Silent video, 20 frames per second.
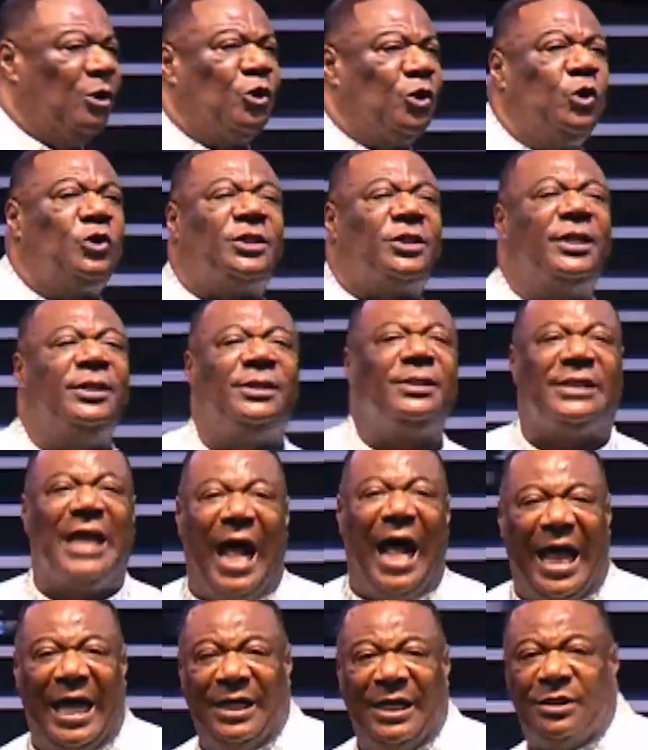still
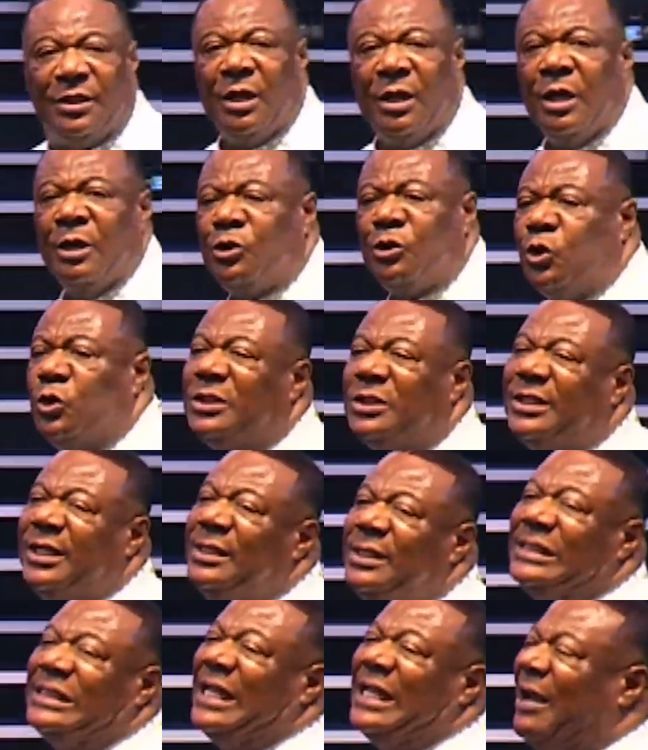tithe, to still
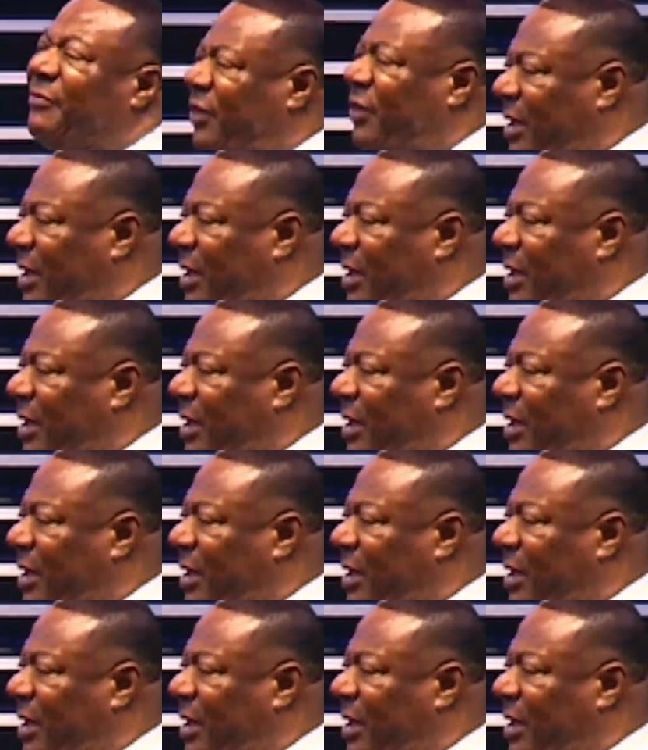serve Him,